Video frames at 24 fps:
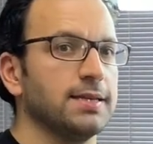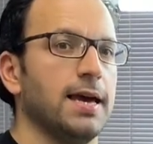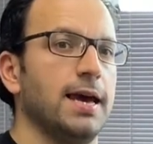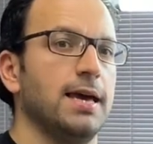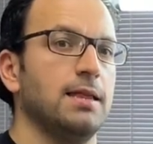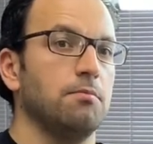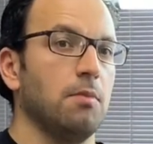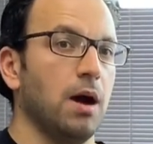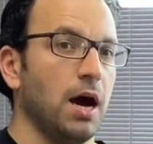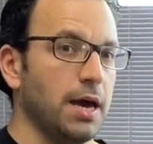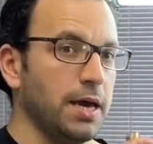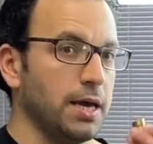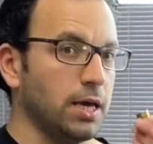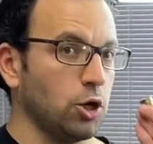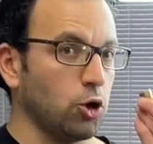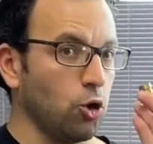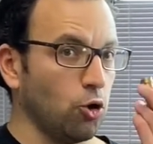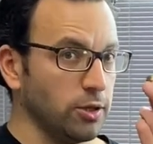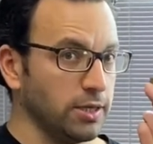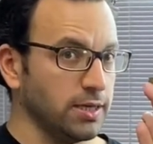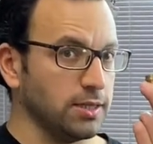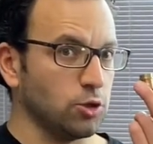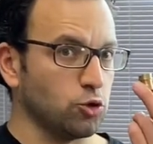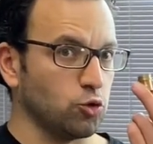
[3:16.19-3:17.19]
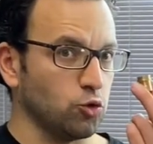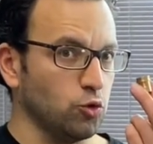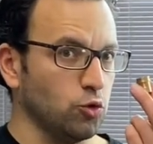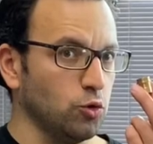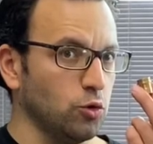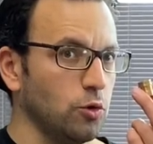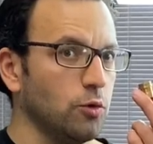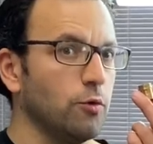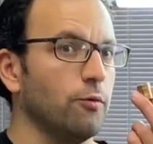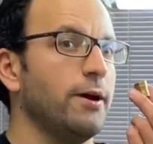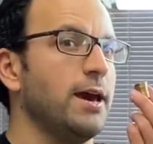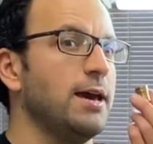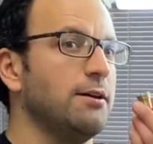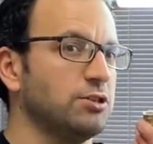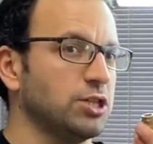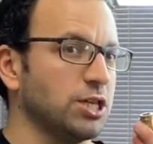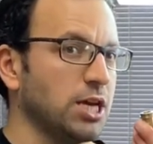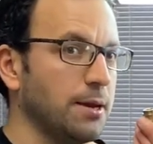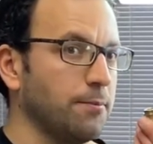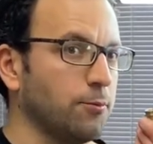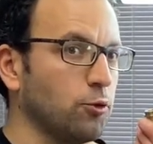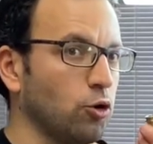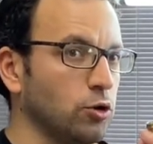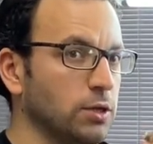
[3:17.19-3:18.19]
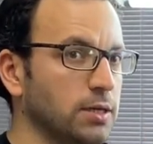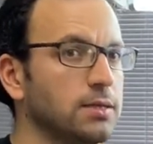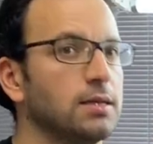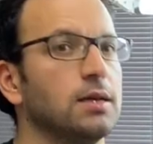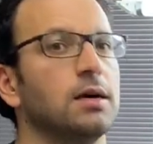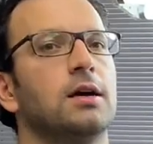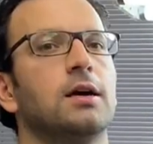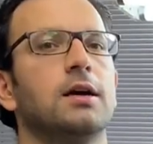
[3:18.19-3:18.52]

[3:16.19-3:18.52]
and my collet to wave shape collet.